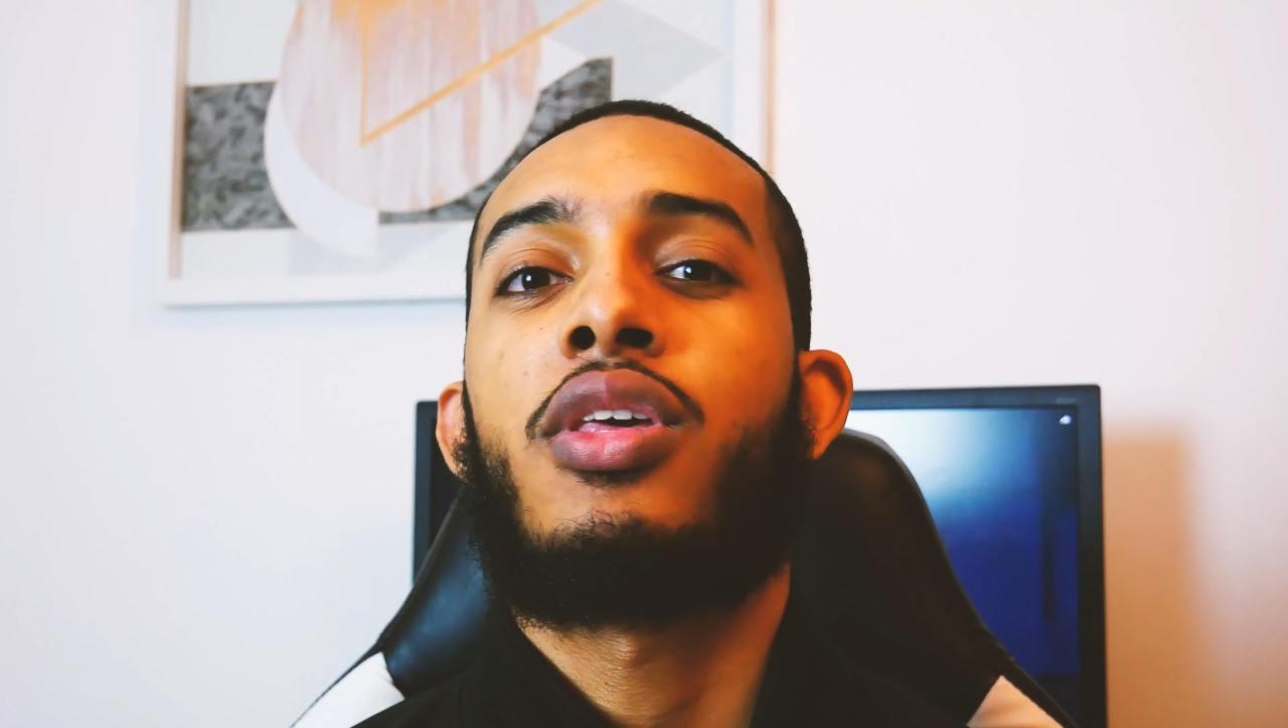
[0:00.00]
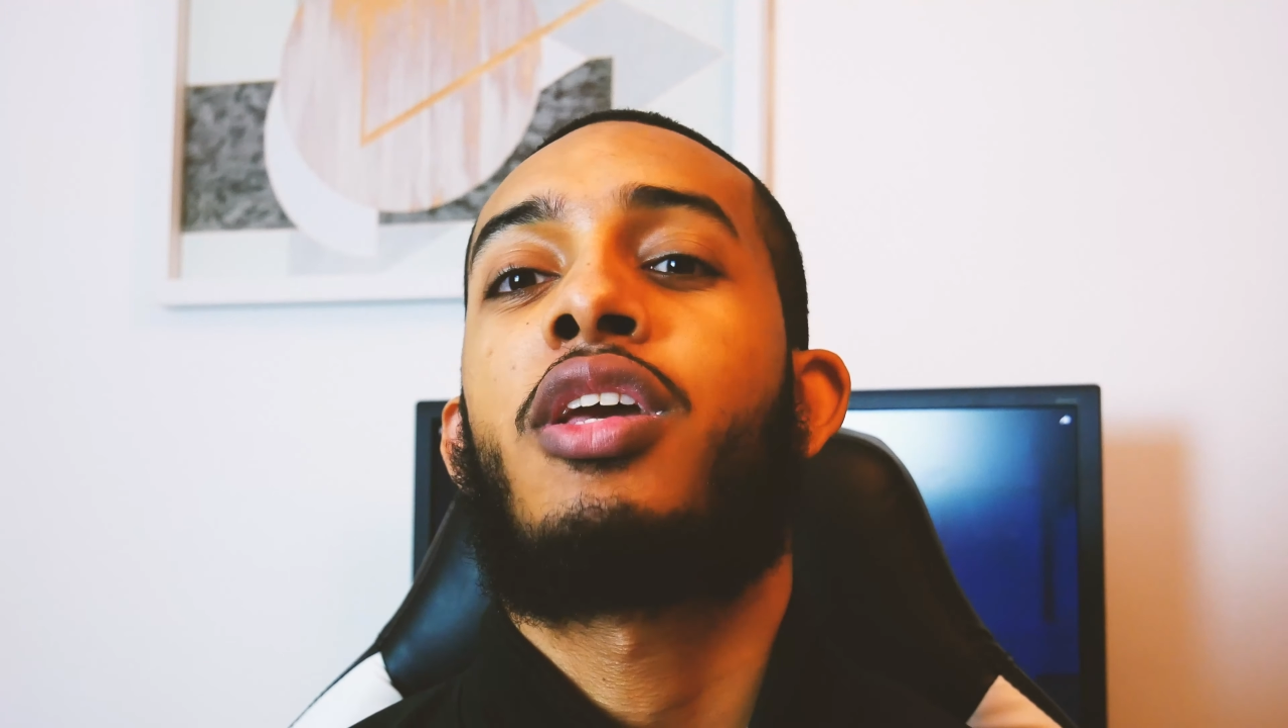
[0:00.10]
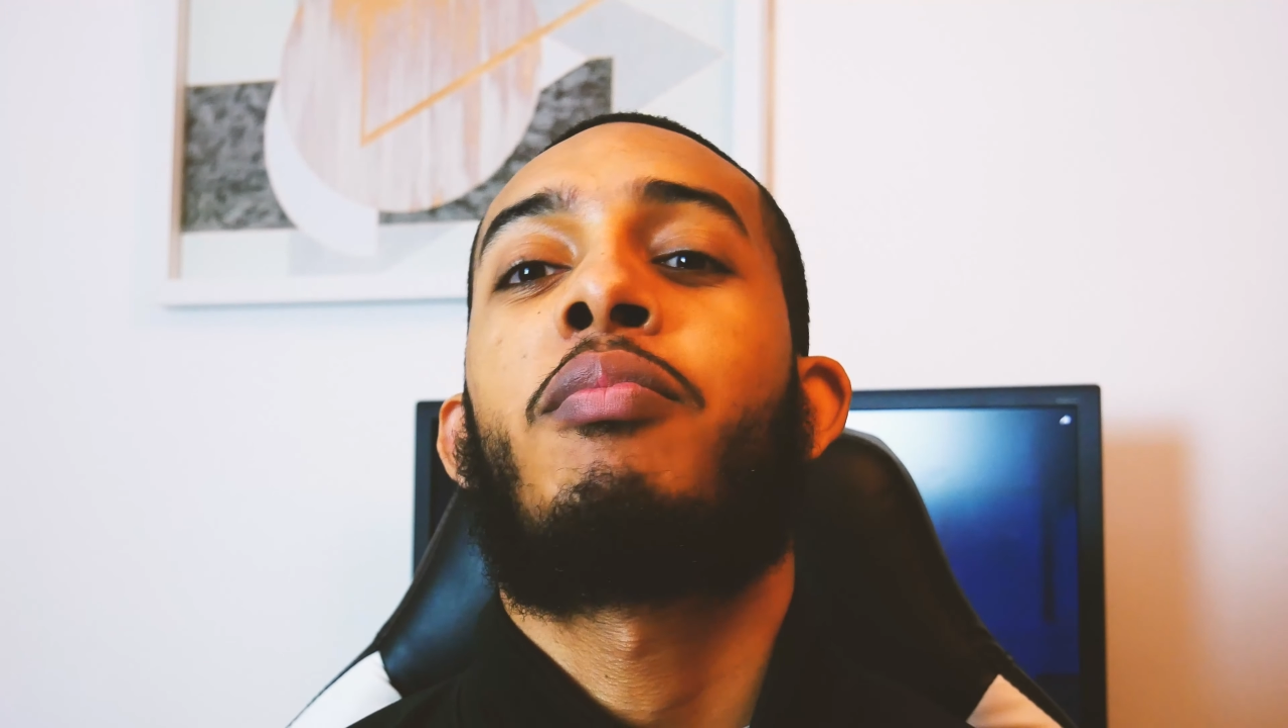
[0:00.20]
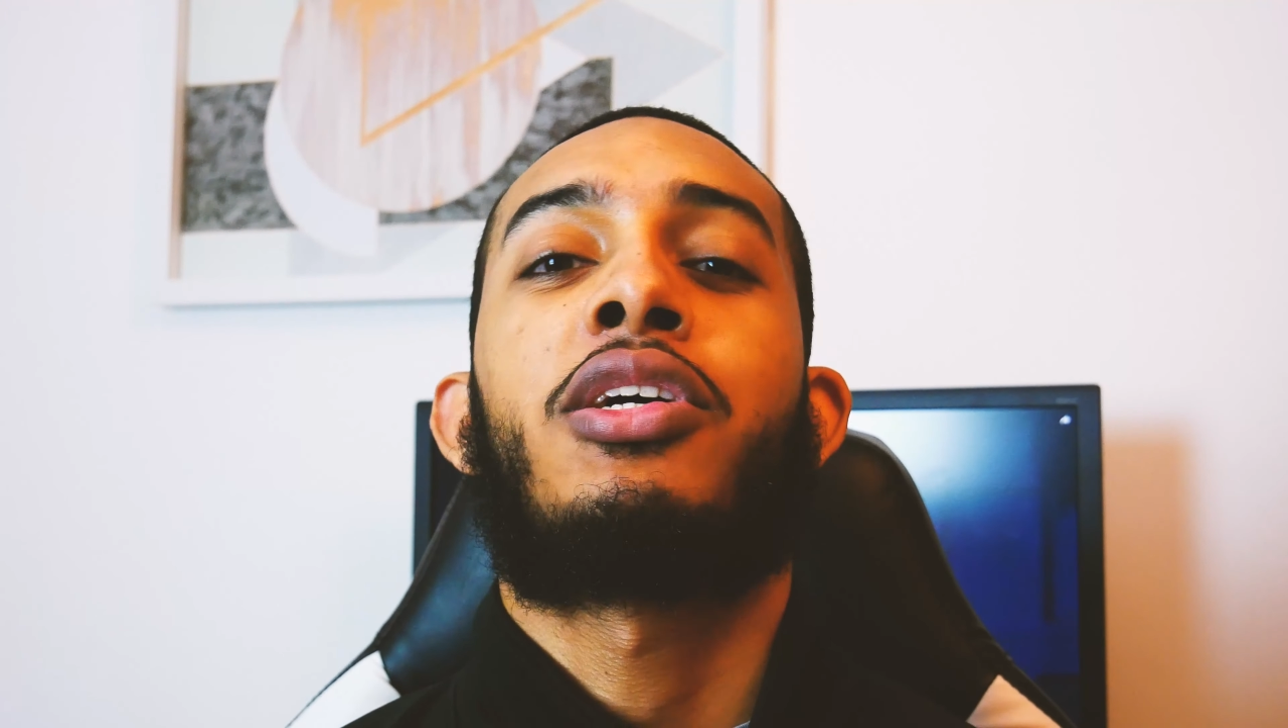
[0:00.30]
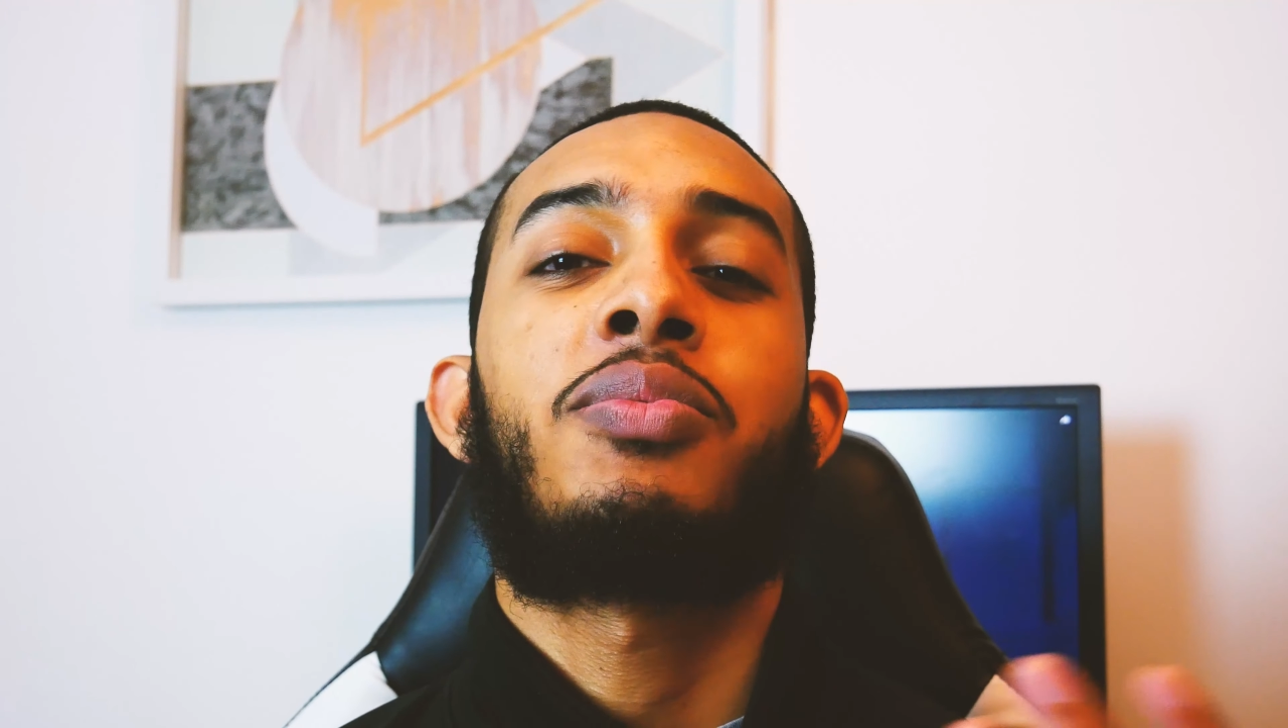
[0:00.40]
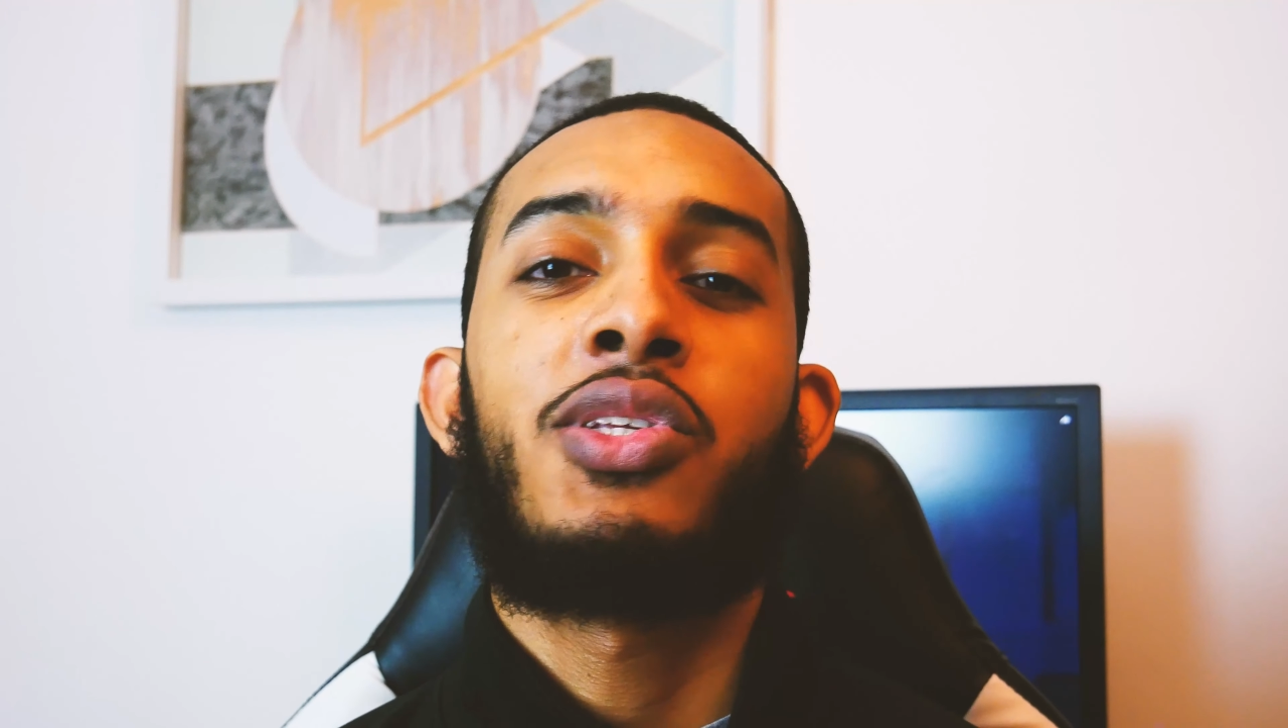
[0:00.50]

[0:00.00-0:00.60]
think about